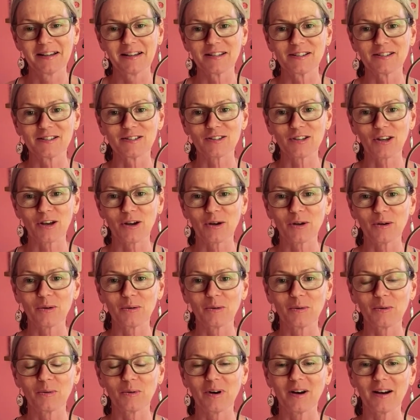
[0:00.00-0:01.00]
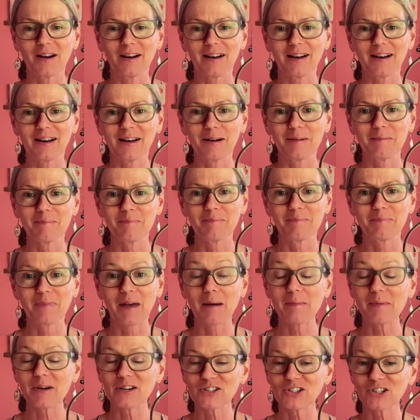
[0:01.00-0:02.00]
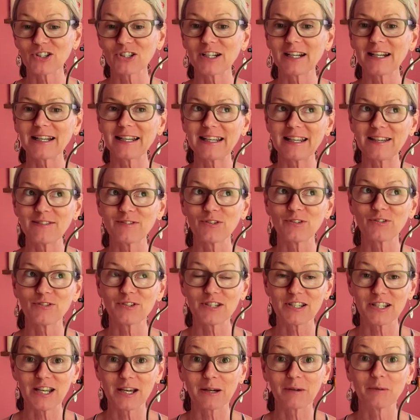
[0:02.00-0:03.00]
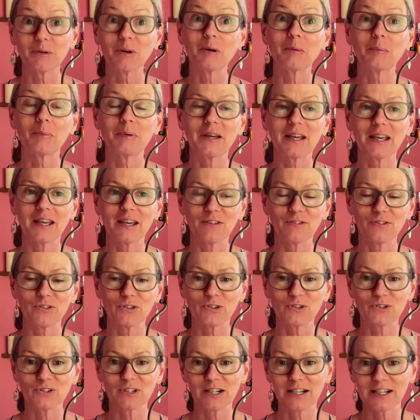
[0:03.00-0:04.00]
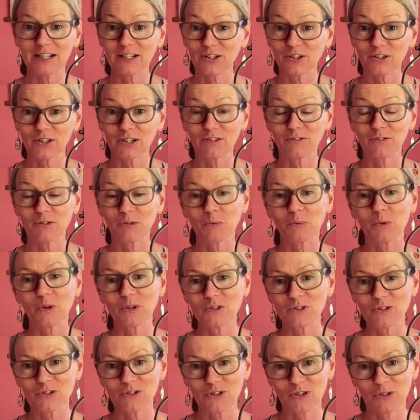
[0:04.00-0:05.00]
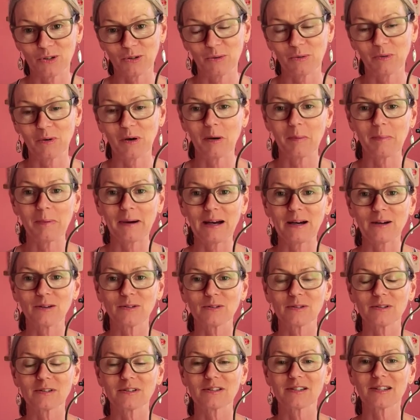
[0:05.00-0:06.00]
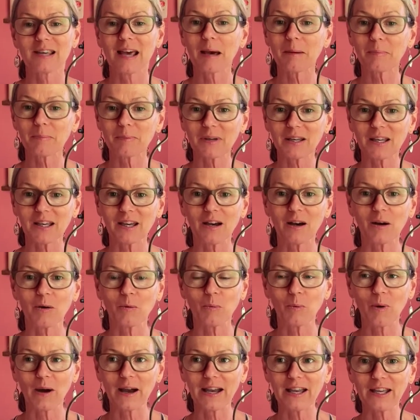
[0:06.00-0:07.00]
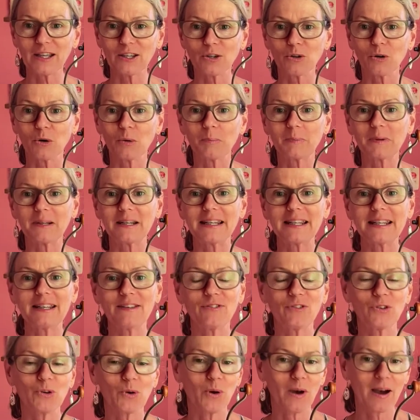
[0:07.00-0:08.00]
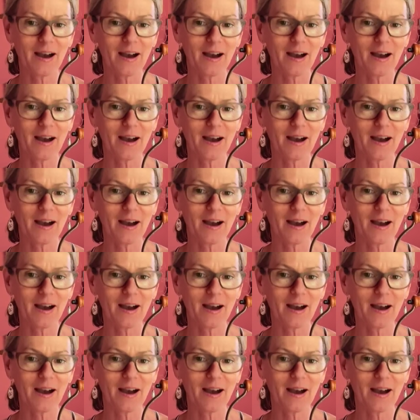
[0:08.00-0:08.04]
So um, I'm actually going to leave a video up here for you to click on if you want to, about tapping away your belief you